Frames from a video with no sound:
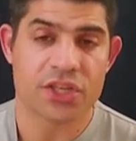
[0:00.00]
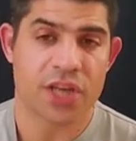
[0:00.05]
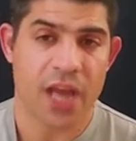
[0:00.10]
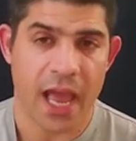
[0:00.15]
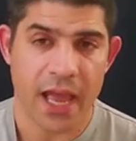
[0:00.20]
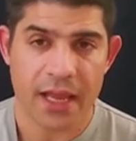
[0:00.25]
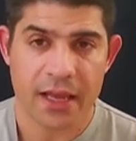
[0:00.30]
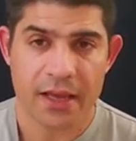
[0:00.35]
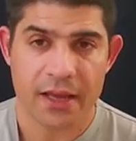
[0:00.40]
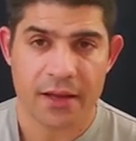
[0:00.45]

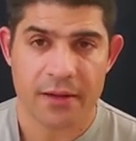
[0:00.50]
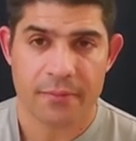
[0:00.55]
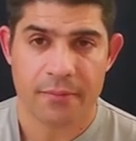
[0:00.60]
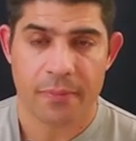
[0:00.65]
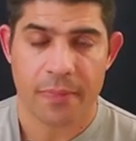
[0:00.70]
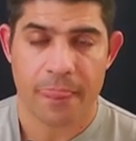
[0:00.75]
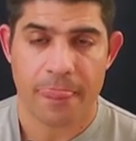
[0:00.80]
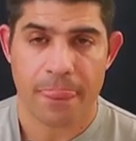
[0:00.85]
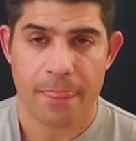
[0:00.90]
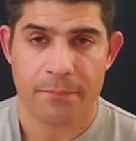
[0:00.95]
We
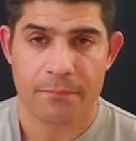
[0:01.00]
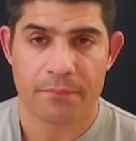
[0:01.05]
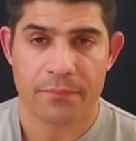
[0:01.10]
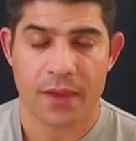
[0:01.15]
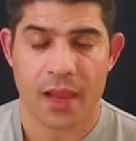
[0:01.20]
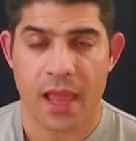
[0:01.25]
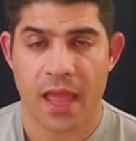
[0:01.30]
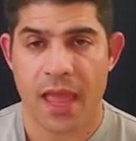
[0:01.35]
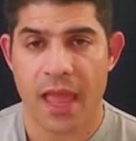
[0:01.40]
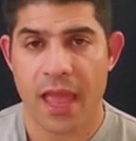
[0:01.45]
check,
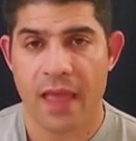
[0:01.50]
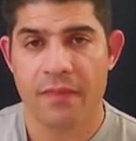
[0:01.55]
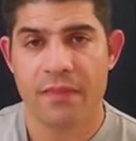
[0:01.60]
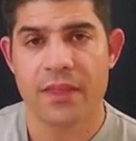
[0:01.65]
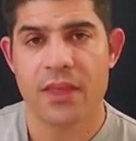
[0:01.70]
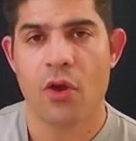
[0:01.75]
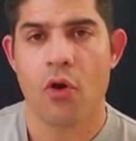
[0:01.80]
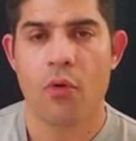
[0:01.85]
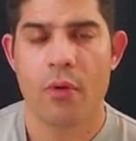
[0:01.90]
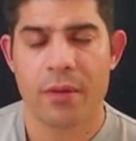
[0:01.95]

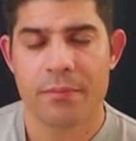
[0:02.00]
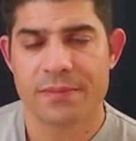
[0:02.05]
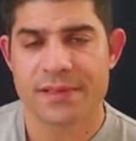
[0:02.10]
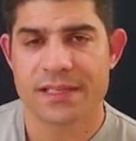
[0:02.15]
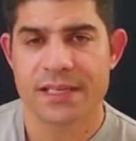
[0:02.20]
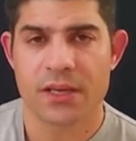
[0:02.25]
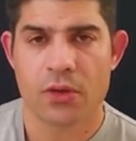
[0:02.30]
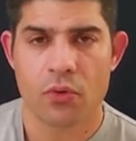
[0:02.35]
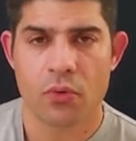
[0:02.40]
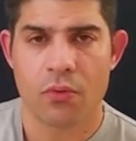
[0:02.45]
and the
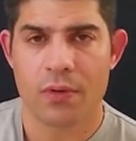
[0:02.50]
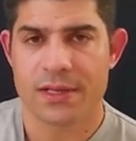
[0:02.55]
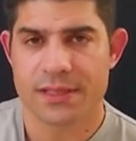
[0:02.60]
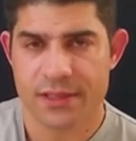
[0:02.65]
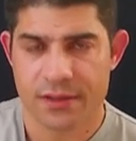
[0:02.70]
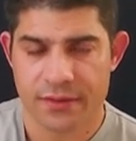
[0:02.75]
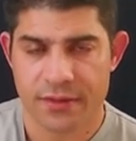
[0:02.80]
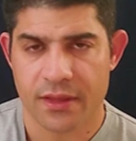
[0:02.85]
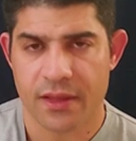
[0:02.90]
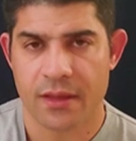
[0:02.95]
OMC,
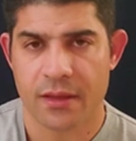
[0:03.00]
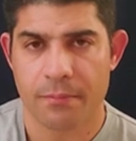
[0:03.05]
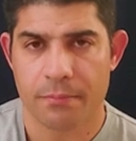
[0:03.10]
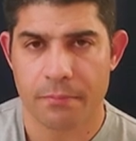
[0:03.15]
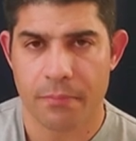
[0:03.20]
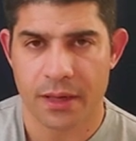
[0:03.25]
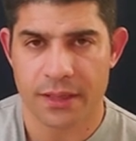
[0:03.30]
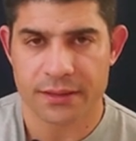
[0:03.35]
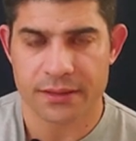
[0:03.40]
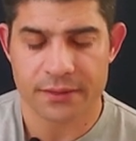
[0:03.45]
who was in
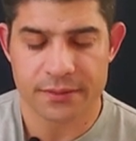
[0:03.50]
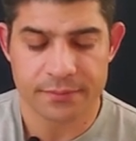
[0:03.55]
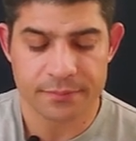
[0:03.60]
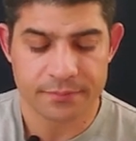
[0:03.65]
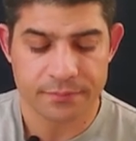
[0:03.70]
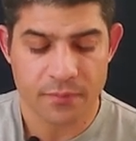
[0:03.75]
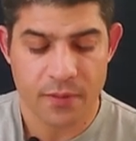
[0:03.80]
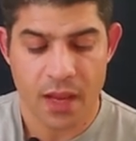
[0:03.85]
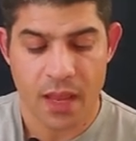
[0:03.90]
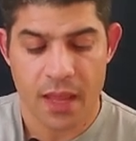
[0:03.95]
the
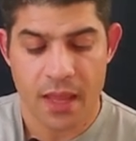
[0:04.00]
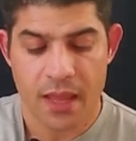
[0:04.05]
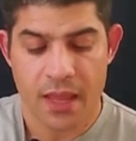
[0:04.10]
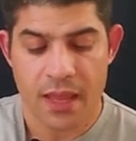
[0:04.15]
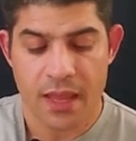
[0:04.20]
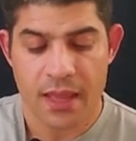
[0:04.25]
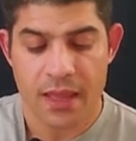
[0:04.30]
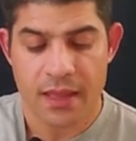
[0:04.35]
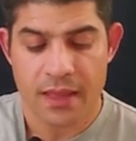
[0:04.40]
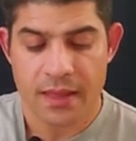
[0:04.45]
button,
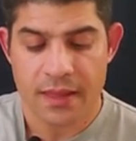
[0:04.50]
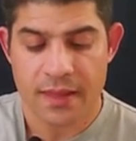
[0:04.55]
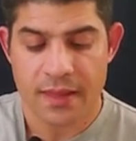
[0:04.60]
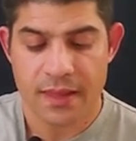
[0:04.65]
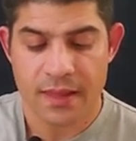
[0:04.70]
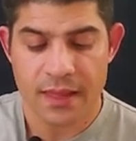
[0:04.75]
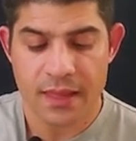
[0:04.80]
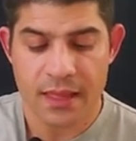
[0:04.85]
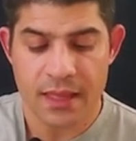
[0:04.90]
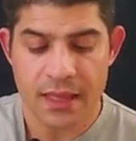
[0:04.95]

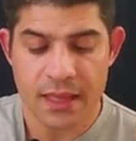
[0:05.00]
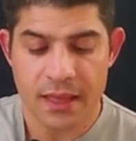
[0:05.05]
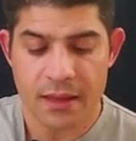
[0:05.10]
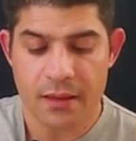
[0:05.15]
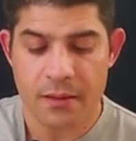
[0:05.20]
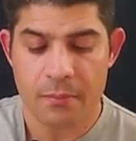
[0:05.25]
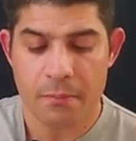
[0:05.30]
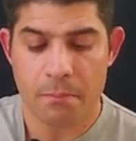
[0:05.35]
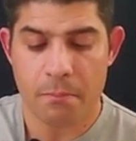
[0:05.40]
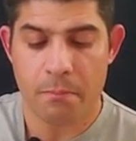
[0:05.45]

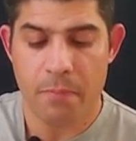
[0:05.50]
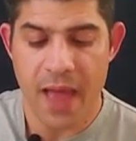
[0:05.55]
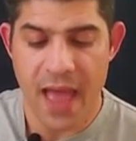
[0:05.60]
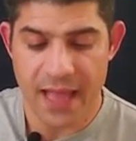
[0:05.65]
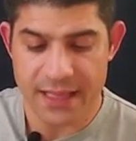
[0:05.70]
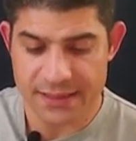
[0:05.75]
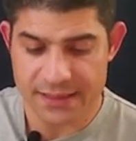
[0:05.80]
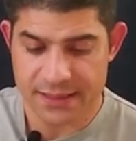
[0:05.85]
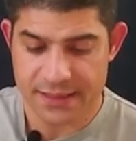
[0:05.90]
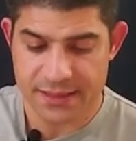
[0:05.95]
he
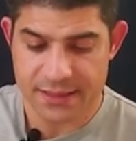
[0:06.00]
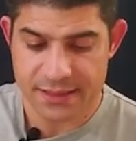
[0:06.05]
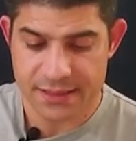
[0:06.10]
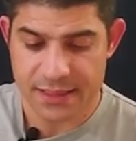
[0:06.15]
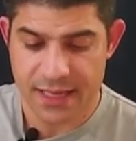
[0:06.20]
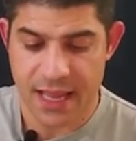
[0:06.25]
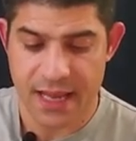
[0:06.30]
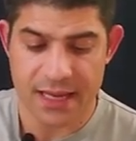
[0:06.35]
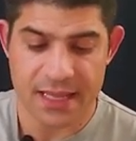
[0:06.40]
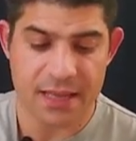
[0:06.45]

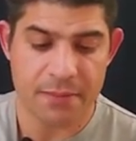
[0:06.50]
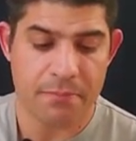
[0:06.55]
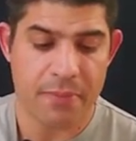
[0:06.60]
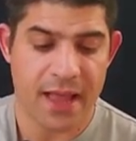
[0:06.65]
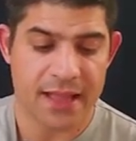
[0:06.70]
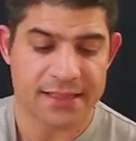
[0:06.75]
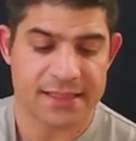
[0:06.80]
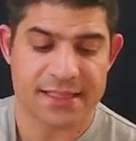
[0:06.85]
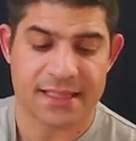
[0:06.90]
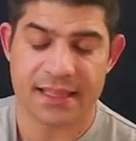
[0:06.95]
bets,
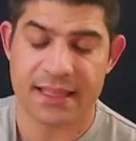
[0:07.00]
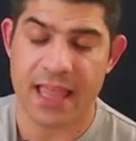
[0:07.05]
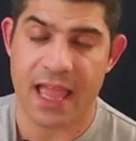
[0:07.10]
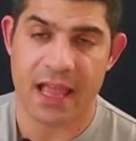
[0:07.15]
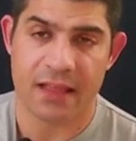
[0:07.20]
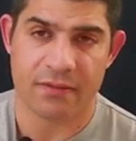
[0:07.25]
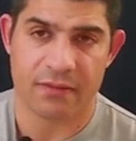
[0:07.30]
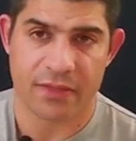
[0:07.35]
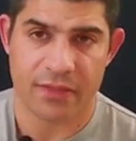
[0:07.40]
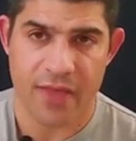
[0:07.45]
and he
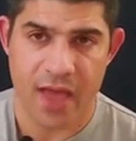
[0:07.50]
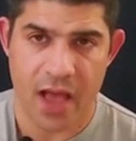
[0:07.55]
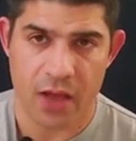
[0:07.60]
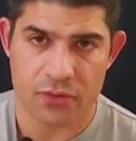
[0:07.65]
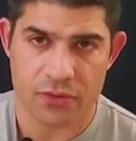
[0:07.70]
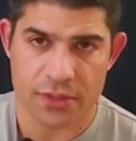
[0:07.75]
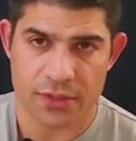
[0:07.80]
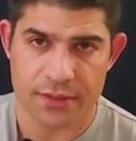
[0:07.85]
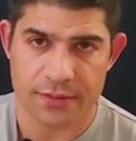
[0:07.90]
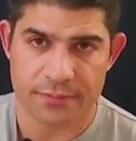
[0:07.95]
bets
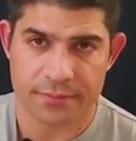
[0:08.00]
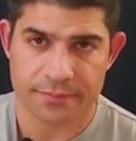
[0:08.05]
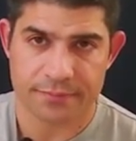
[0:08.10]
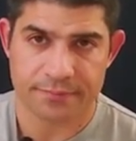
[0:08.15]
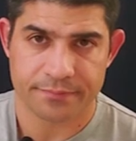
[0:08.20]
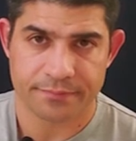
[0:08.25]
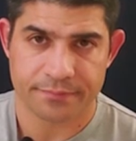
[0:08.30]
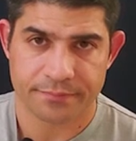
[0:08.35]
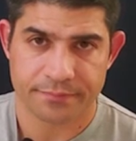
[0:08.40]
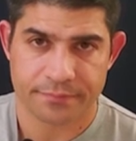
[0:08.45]

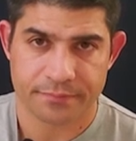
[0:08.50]
10,000.